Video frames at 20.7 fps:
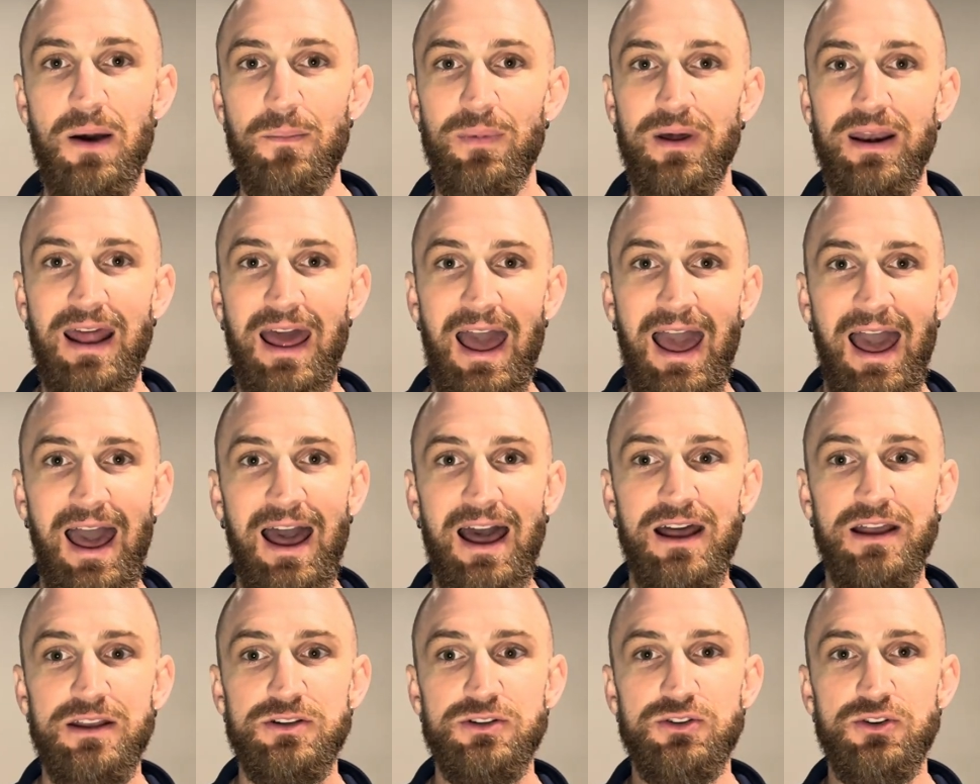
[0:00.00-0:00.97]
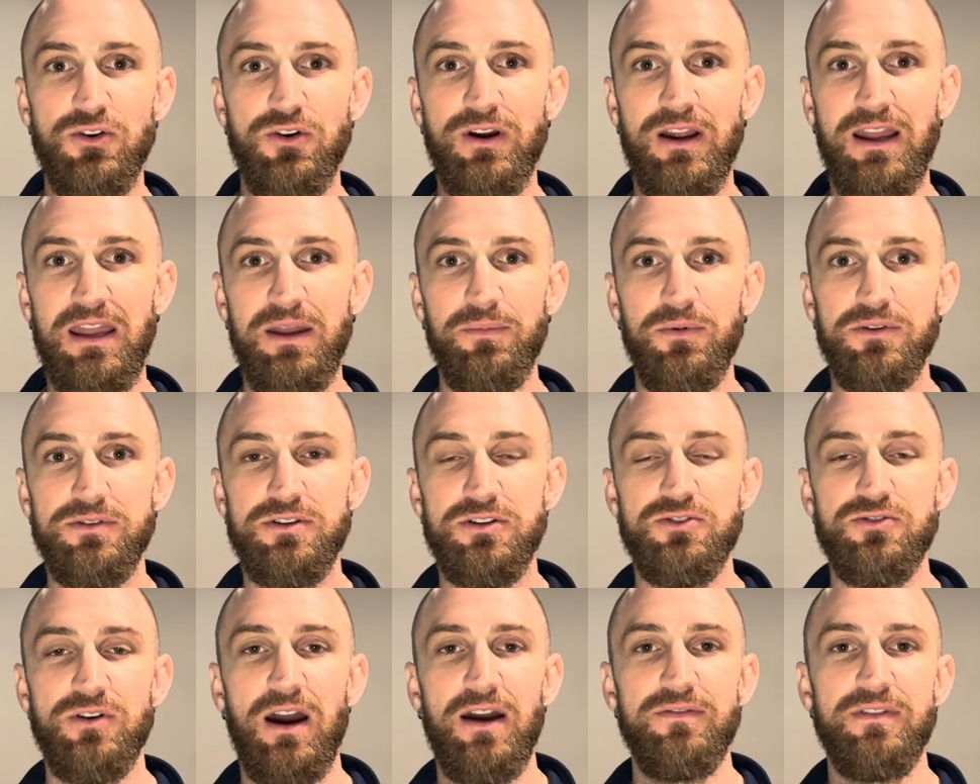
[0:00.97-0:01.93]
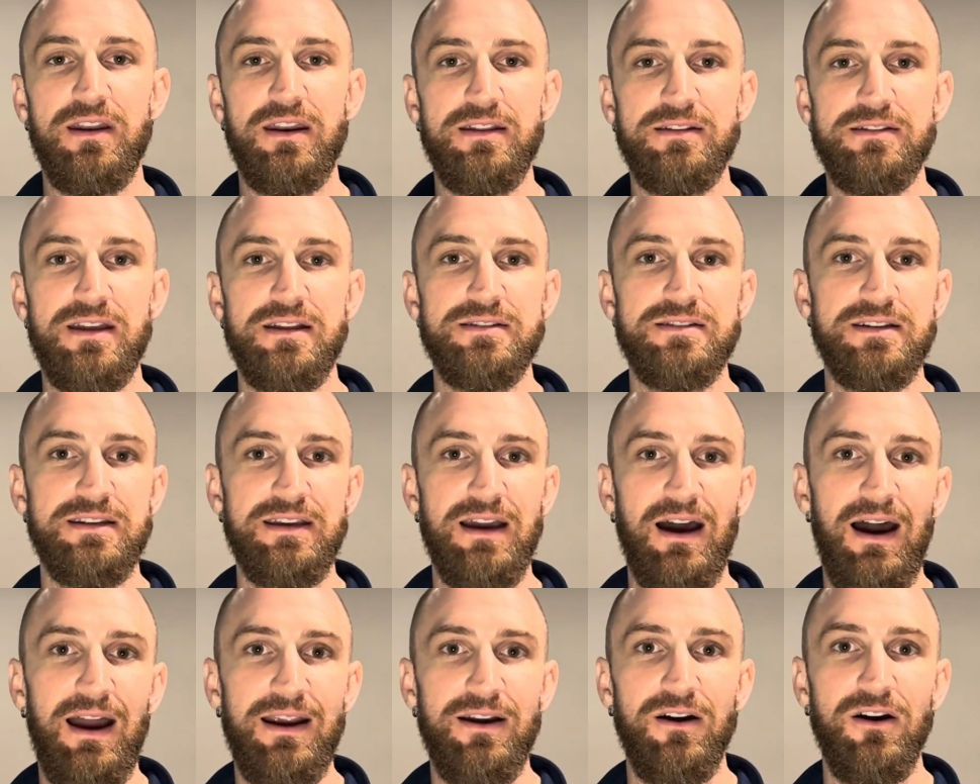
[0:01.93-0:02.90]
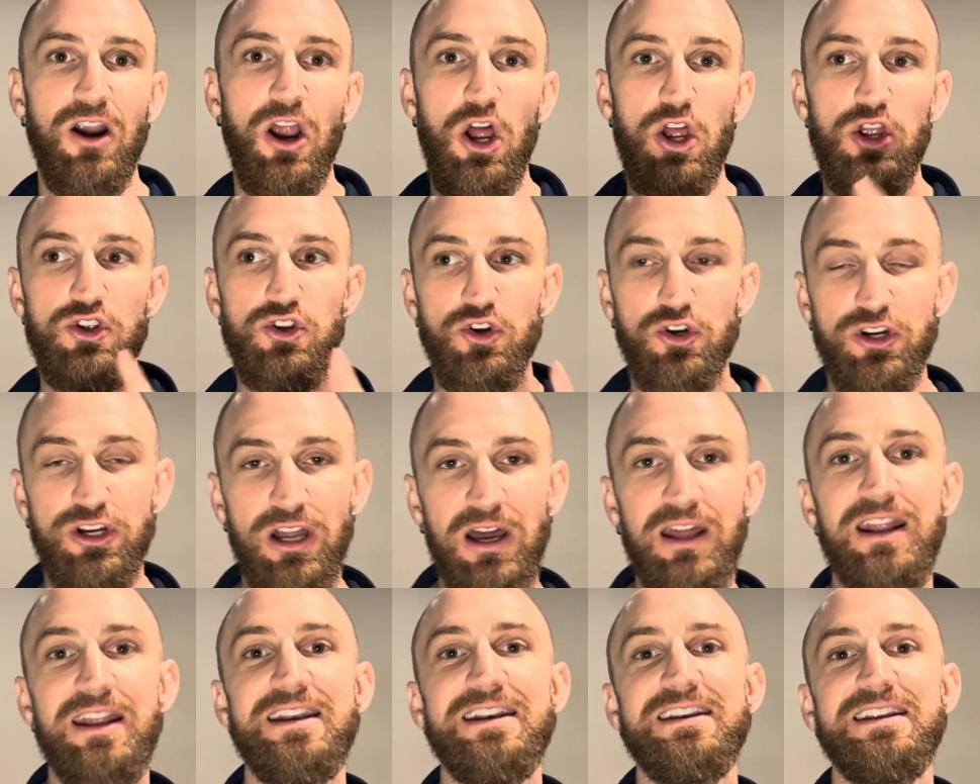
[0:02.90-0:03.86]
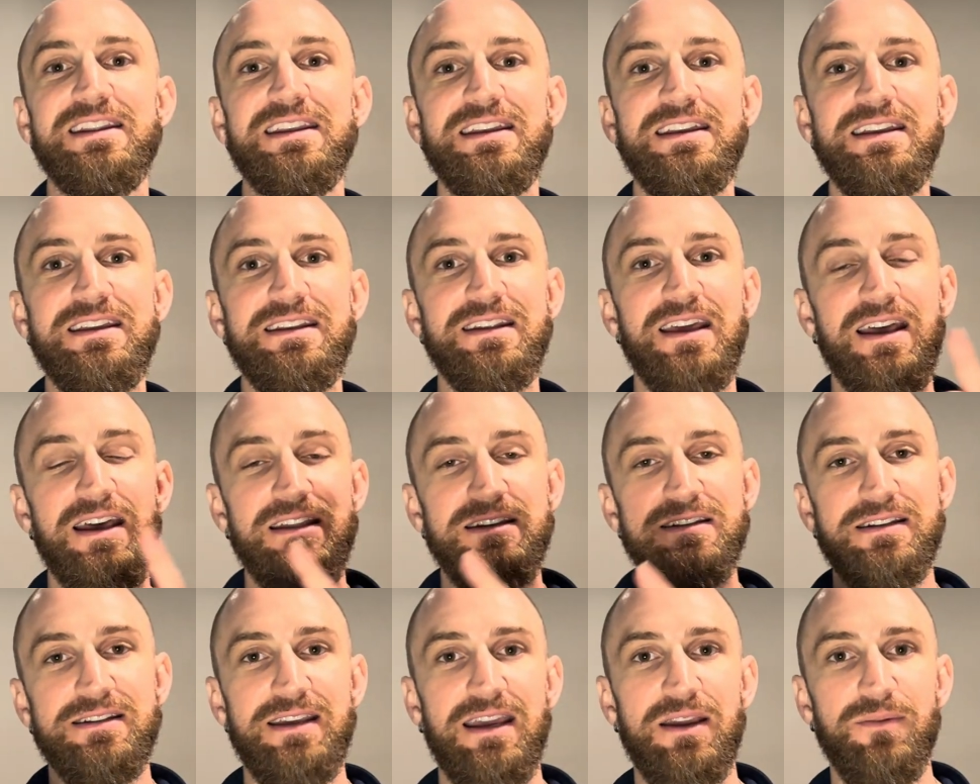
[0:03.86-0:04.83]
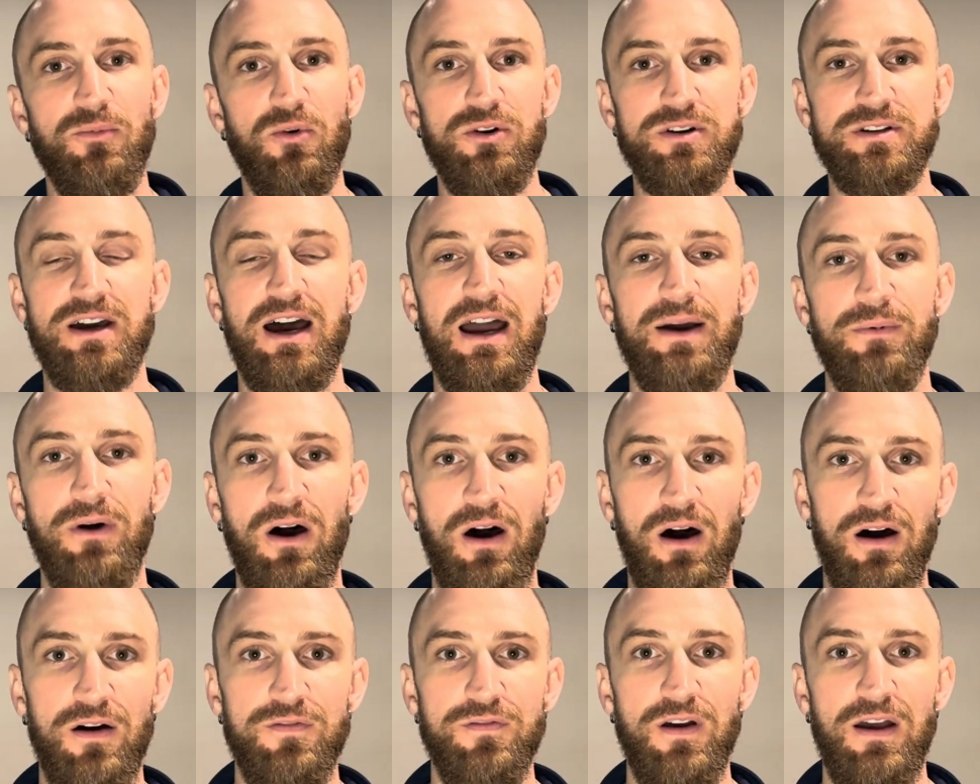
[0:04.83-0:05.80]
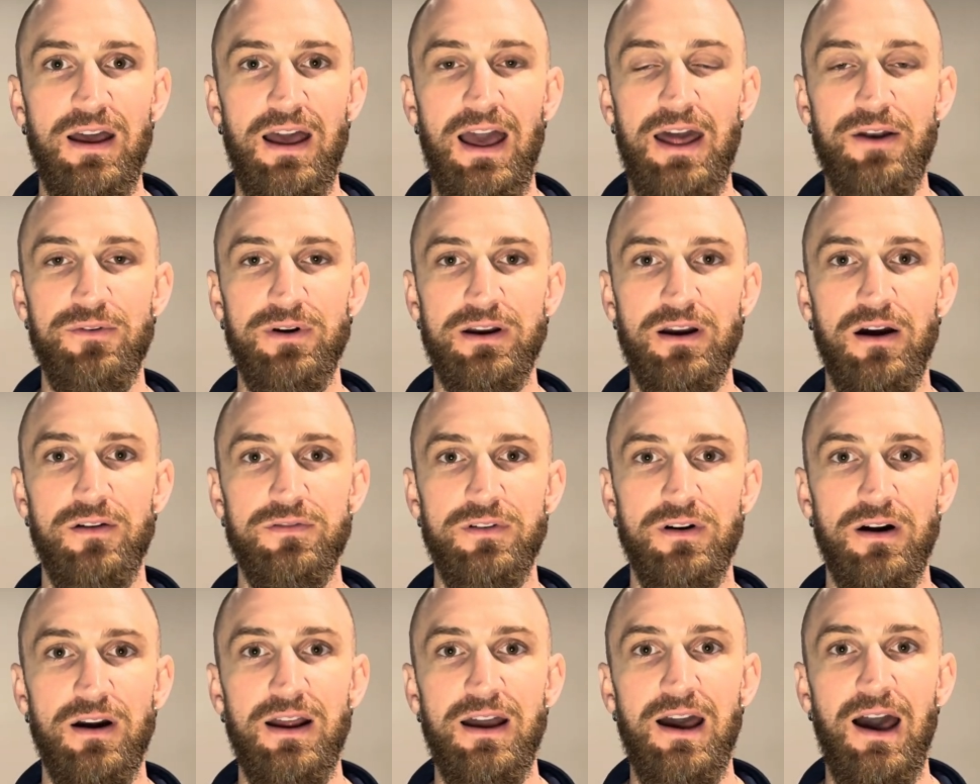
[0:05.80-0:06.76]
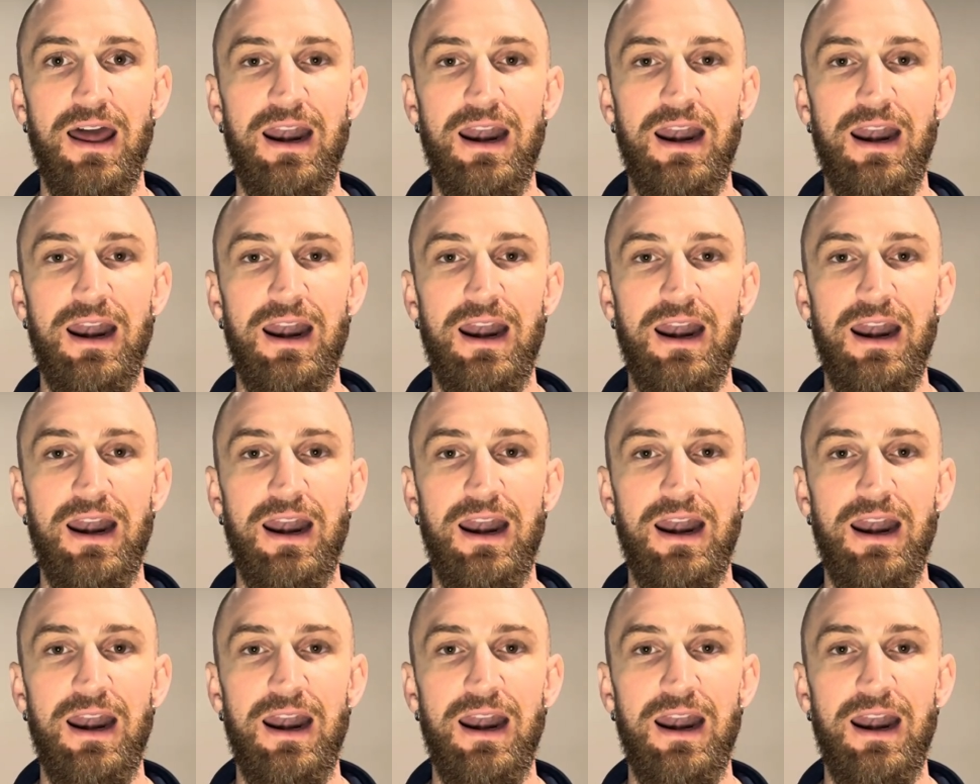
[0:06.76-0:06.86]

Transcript: But as you're able to drive that intensity higher, you're gonna need to take more time off and recover.